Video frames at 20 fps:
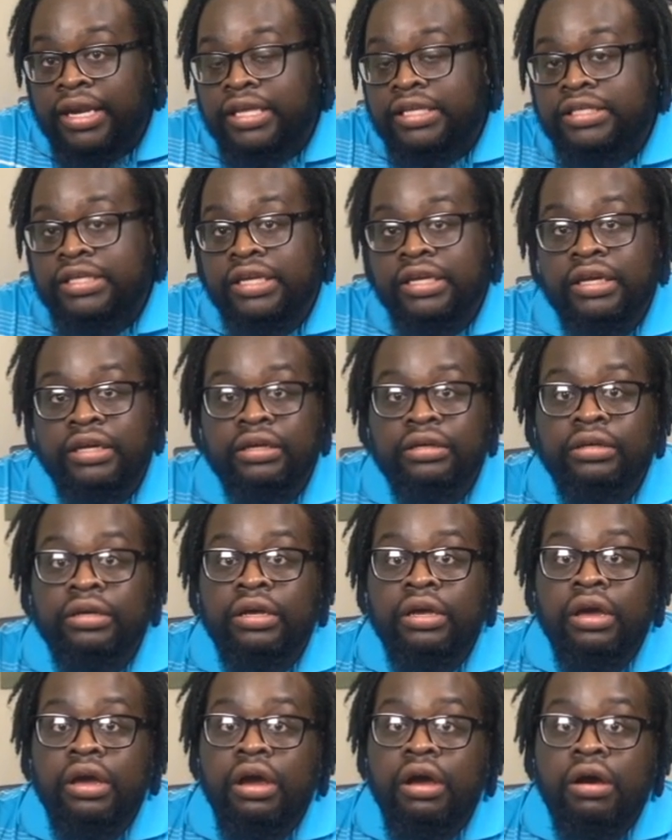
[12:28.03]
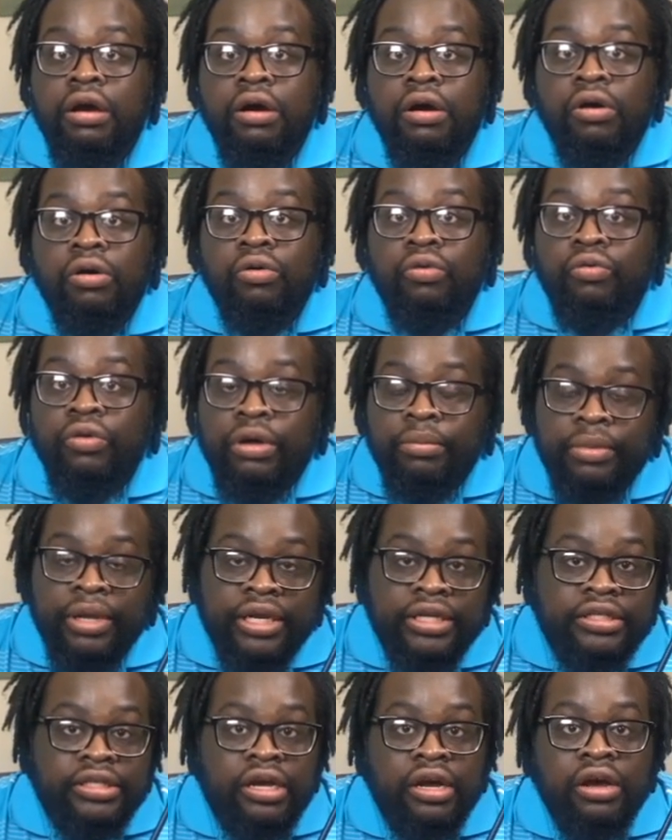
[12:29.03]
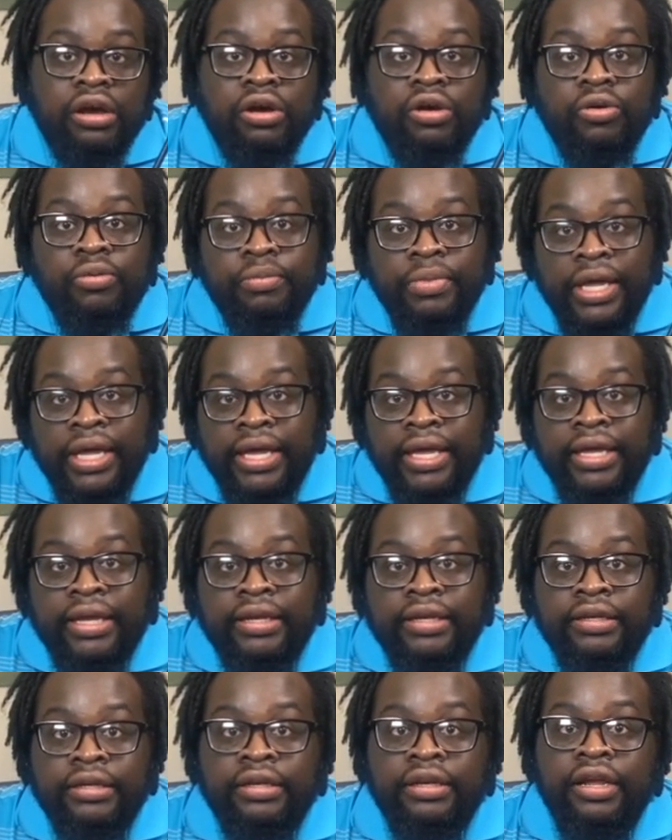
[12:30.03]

Is it all women? Is it all men?